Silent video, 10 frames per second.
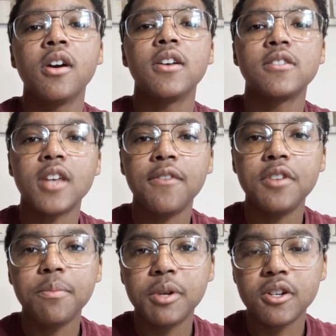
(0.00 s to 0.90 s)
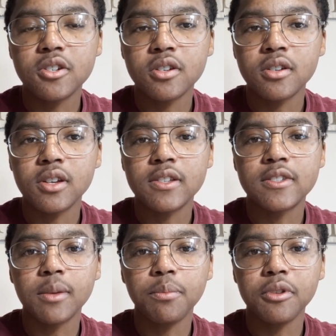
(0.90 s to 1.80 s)
A safety picture is
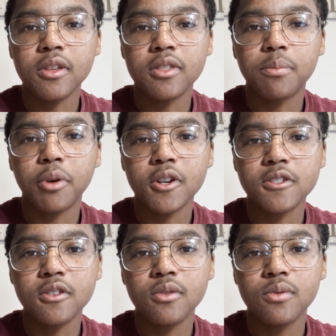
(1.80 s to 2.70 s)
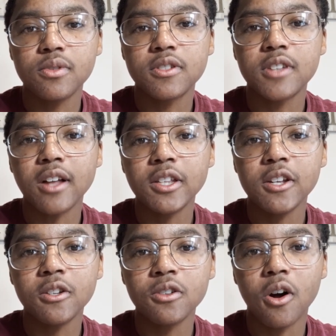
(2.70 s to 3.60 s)
simply the person who's selling
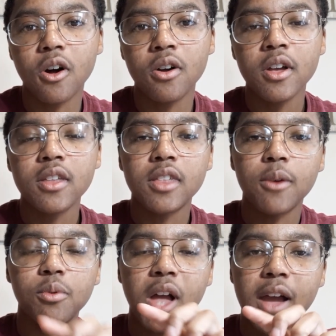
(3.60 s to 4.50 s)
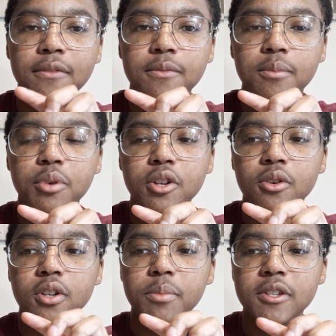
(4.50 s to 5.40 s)
the doll. They will have put
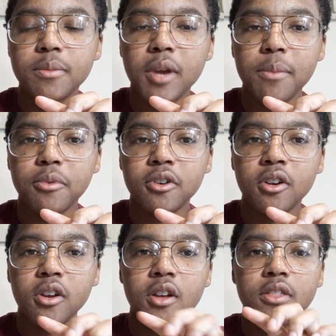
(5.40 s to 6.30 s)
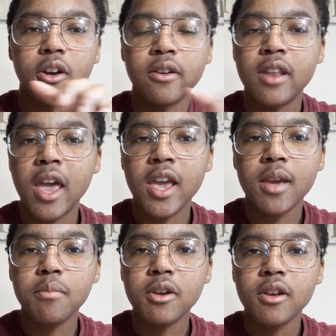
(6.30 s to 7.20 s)
on a piece of paper their
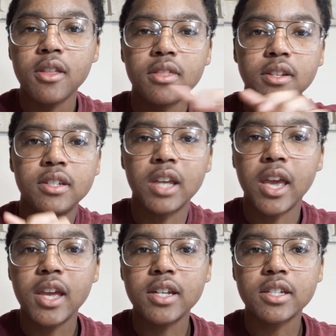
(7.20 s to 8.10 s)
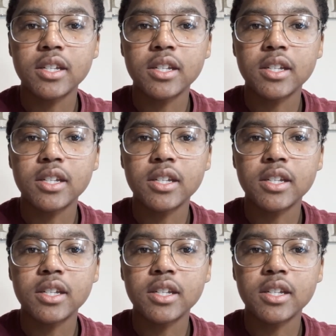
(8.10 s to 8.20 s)
name, the date,